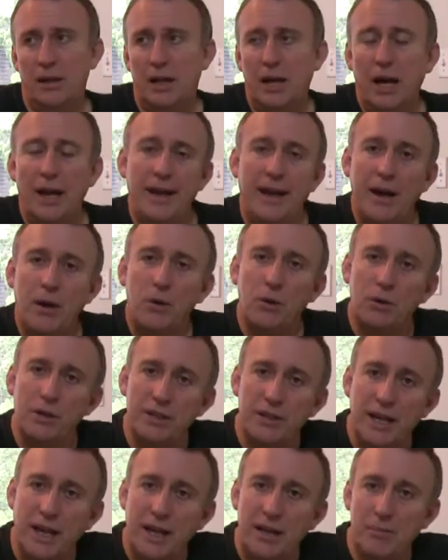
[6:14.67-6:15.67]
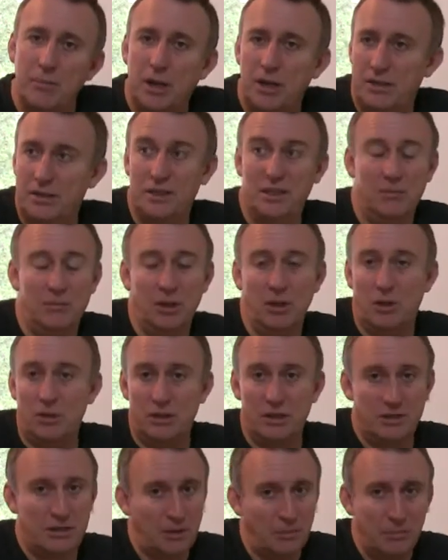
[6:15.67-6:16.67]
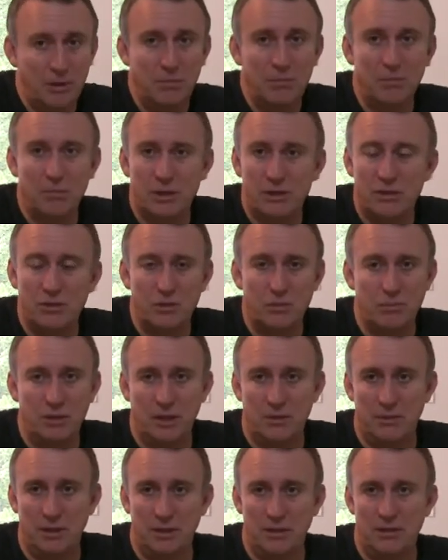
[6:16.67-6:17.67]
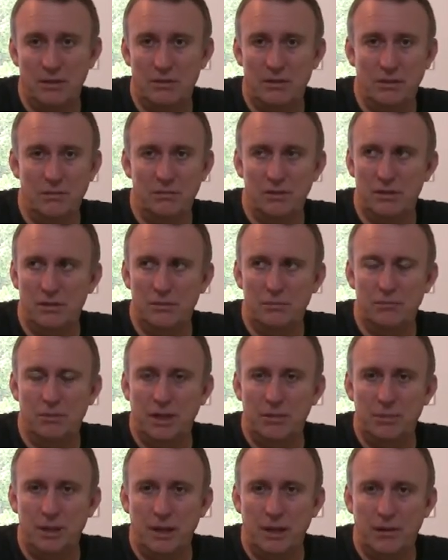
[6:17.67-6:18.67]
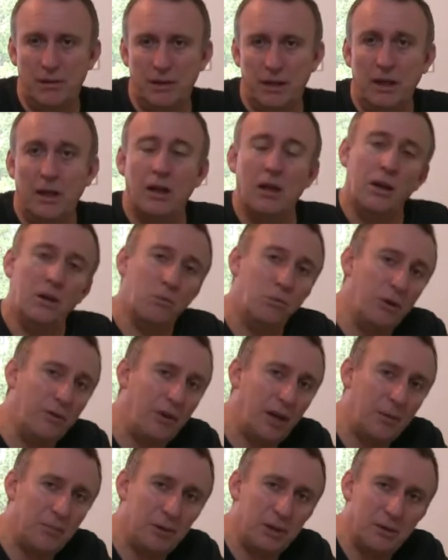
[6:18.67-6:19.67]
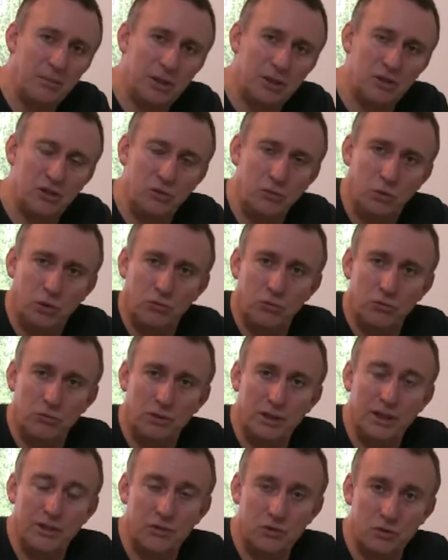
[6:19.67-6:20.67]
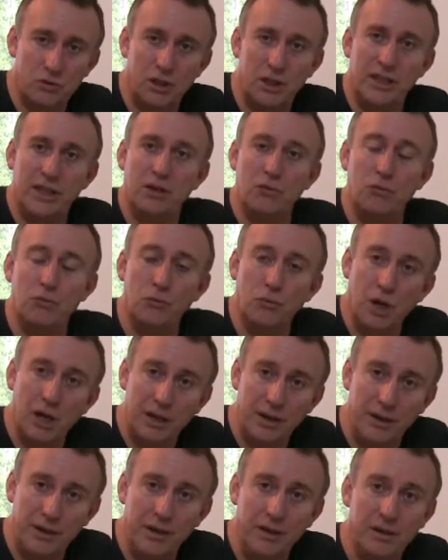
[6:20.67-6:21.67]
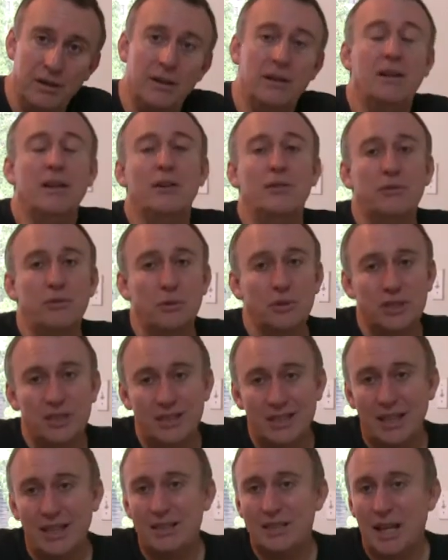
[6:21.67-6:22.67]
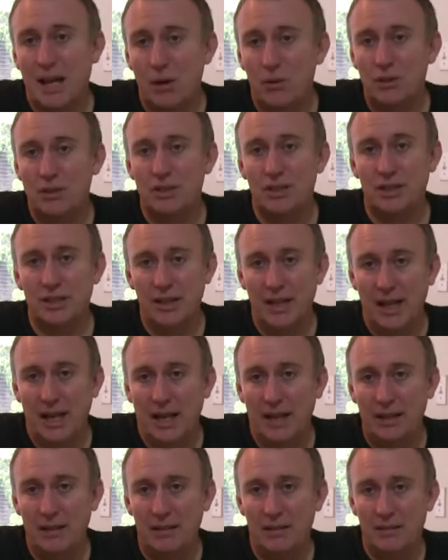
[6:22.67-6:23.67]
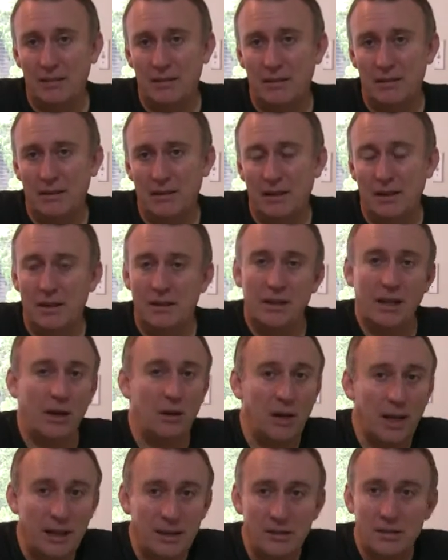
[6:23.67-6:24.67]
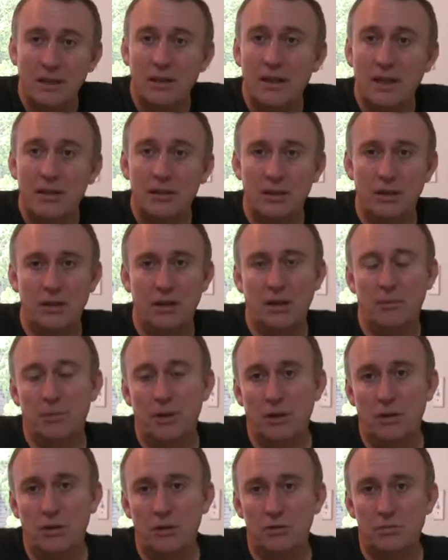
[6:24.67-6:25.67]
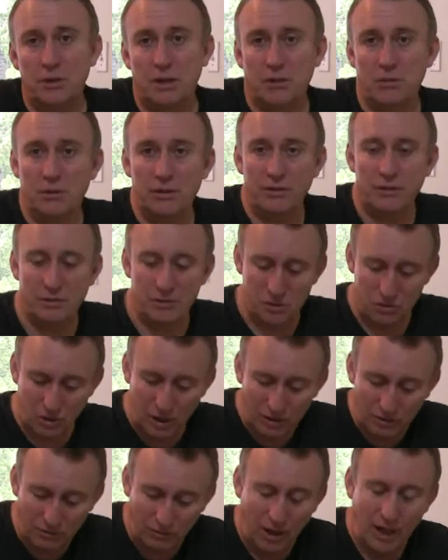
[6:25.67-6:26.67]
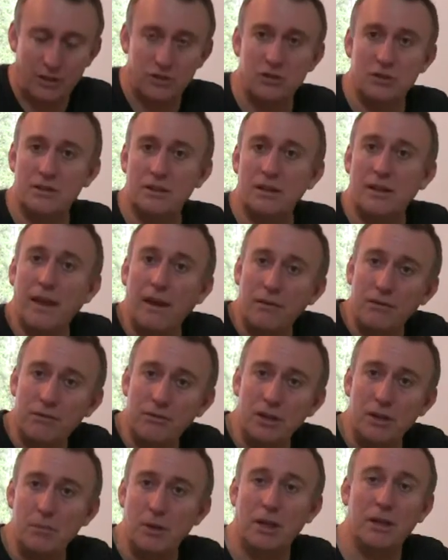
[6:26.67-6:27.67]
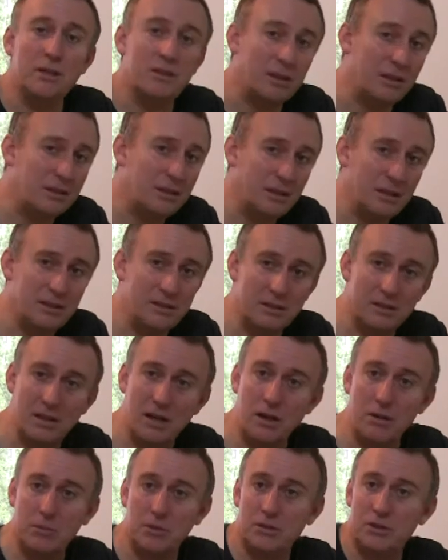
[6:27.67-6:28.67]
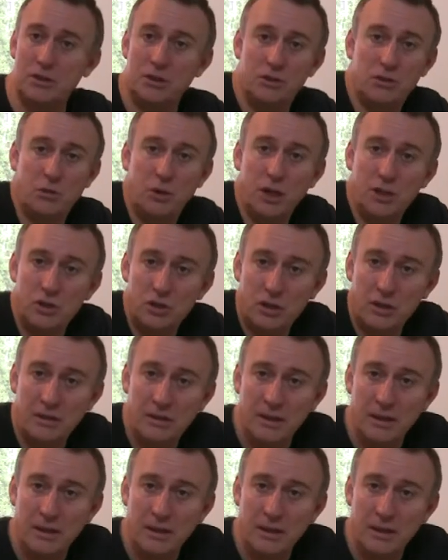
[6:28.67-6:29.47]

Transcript: an hour a day might seem a lot to some people, but to a bulimic it might be nothing. We've had bulimics who will literally run for 6 hours a day. Now later they turn up in hospital with stress fractures in their femur. It's a terrible situation.